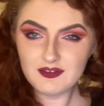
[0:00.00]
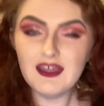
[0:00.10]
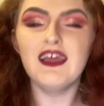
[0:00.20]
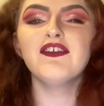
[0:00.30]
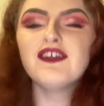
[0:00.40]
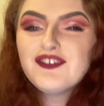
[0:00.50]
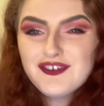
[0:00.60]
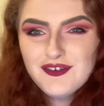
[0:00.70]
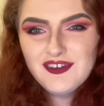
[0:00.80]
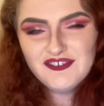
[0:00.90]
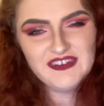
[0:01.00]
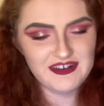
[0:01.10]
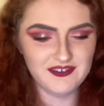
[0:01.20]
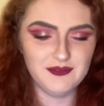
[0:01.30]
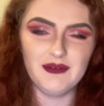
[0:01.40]
It's such a cool
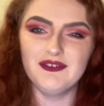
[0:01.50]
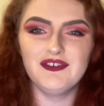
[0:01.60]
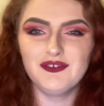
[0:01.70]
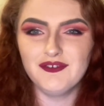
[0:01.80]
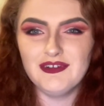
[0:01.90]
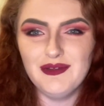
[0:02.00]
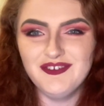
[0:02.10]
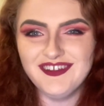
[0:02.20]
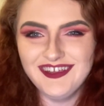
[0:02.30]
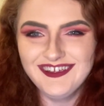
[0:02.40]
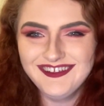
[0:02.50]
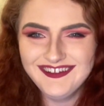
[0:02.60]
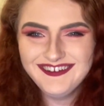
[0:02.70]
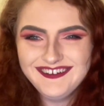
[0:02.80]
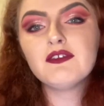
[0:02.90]
effect as well when she's all floaty.
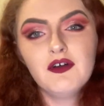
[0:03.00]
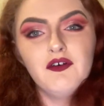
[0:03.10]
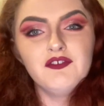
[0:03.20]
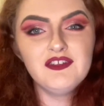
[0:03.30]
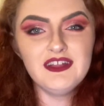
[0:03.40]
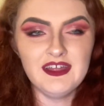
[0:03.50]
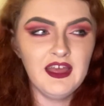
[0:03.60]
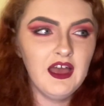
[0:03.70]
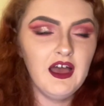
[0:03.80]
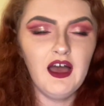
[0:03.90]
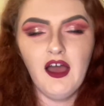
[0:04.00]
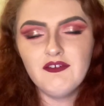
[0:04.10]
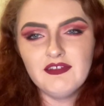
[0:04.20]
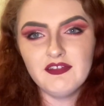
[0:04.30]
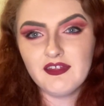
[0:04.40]
So obviously I
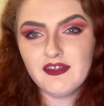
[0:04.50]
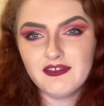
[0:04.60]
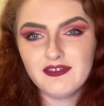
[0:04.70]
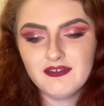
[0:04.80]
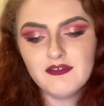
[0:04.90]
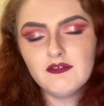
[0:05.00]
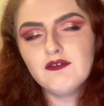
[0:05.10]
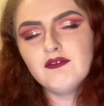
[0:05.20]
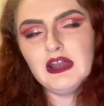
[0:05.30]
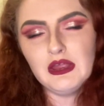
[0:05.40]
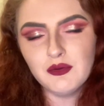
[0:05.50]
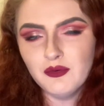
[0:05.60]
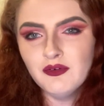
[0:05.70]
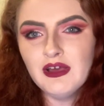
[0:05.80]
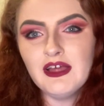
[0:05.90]
think that that's really
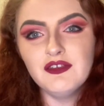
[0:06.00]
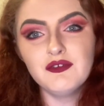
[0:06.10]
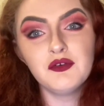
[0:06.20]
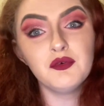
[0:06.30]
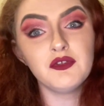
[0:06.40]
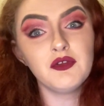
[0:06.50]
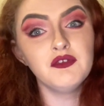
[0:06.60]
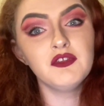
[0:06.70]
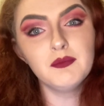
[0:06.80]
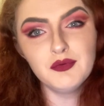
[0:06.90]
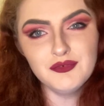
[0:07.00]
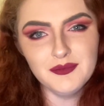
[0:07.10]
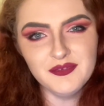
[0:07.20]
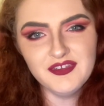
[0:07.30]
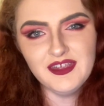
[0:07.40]
cool, and you also go into the
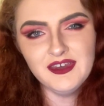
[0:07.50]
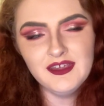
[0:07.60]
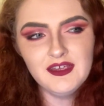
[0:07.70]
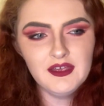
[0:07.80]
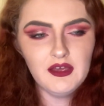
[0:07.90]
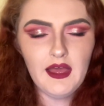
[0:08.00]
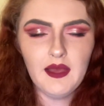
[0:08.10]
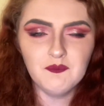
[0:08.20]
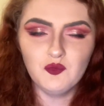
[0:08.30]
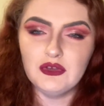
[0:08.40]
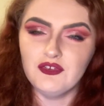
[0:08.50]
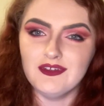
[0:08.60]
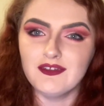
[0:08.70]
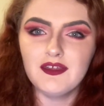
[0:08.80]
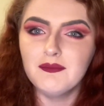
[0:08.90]
ballroom scene, which
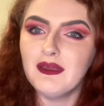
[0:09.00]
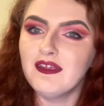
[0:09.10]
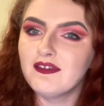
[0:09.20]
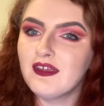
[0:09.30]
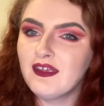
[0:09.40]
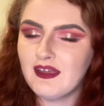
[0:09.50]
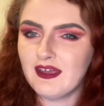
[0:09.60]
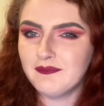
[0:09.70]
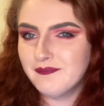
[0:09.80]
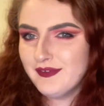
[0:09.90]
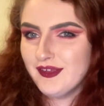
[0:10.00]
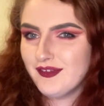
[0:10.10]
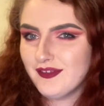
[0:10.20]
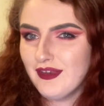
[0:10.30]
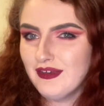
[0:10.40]
is amazing. It's
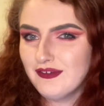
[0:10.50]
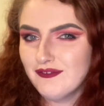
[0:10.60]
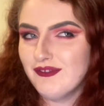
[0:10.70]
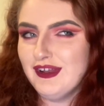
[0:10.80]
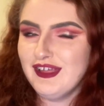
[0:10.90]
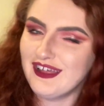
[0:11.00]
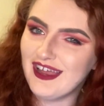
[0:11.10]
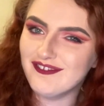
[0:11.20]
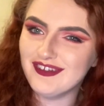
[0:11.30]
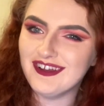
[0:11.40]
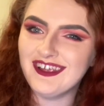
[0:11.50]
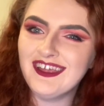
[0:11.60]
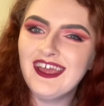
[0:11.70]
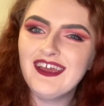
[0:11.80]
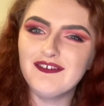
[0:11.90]
done really cleverly
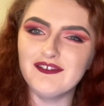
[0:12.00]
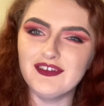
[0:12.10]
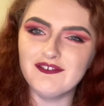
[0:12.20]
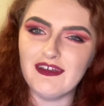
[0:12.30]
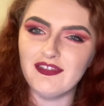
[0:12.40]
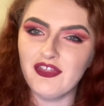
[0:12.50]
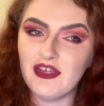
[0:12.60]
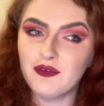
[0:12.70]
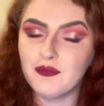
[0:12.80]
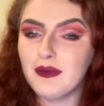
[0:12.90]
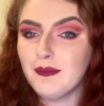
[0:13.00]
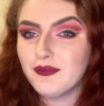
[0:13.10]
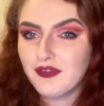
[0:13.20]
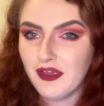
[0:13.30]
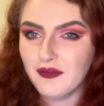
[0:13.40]
with an effect that they call
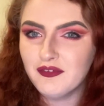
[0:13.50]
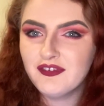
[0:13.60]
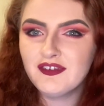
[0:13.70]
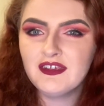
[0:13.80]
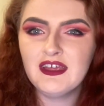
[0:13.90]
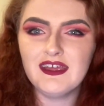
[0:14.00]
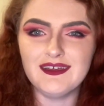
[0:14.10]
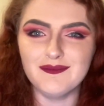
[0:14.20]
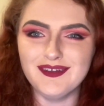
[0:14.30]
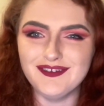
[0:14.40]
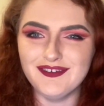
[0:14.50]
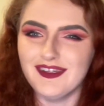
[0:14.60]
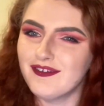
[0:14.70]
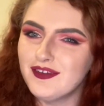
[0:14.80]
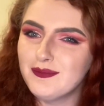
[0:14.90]
Pepper's Ghost. I don't want to
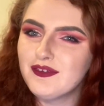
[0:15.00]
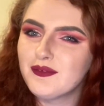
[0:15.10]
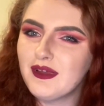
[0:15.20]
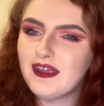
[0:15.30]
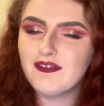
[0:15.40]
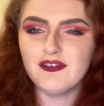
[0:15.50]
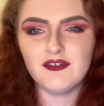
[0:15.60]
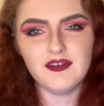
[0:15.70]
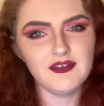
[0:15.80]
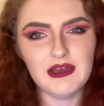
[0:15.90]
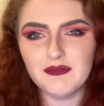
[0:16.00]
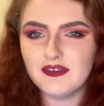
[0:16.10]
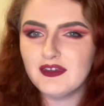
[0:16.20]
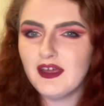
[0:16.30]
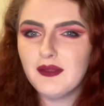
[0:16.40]
give too much away if you don't know how it's
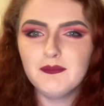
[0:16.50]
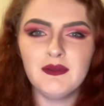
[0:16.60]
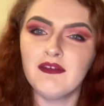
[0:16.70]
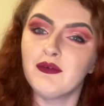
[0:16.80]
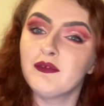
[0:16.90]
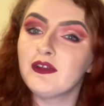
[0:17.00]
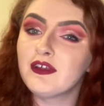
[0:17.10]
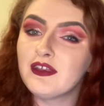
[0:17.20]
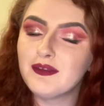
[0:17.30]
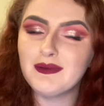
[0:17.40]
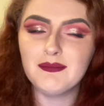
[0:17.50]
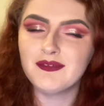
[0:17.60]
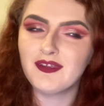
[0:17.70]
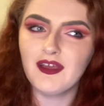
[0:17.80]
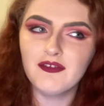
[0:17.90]
done, but if you want to look into
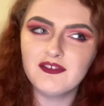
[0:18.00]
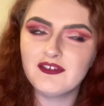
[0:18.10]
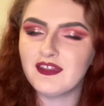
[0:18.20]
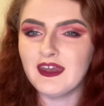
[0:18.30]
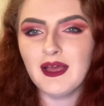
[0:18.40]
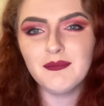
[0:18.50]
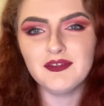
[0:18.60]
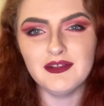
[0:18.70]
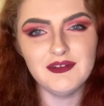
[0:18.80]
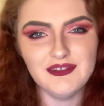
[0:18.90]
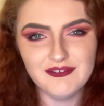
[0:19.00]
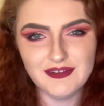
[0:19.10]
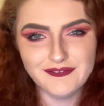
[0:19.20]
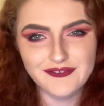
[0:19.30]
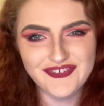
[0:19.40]
Pepper's Ghost, then absolutely
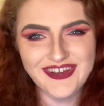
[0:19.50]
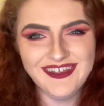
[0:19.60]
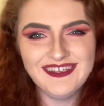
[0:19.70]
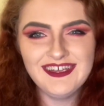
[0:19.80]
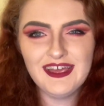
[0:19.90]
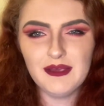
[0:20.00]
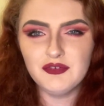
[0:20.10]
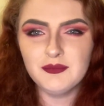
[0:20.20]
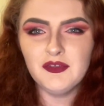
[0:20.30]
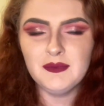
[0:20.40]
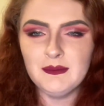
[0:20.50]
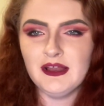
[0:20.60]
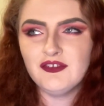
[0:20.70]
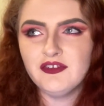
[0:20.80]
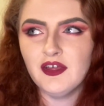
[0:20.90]
feel free. I'm sure most people
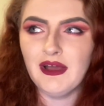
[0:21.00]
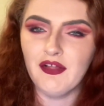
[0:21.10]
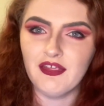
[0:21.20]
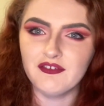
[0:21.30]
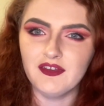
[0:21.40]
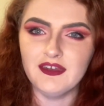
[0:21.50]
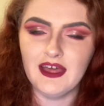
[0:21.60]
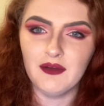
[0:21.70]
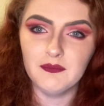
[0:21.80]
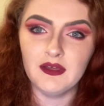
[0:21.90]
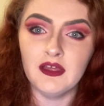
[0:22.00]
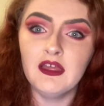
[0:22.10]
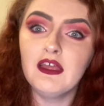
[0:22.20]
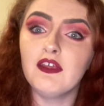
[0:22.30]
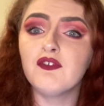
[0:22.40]
actually know how that's done now, but
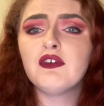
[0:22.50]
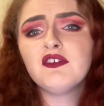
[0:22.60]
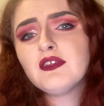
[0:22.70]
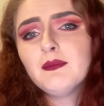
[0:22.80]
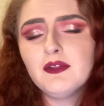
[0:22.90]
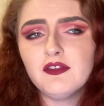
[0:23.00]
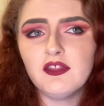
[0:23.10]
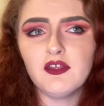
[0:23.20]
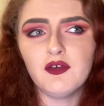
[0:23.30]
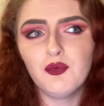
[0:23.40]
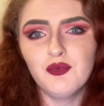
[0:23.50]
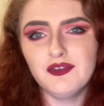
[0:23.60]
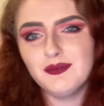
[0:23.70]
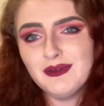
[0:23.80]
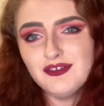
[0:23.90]
it's very similar to the
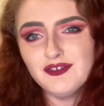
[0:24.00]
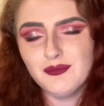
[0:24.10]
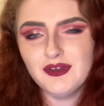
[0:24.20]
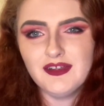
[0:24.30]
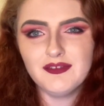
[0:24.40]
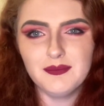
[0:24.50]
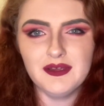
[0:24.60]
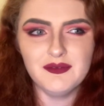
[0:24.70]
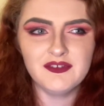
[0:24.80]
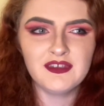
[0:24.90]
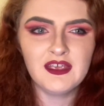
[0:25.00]
Haunted Mansion one, I suppose.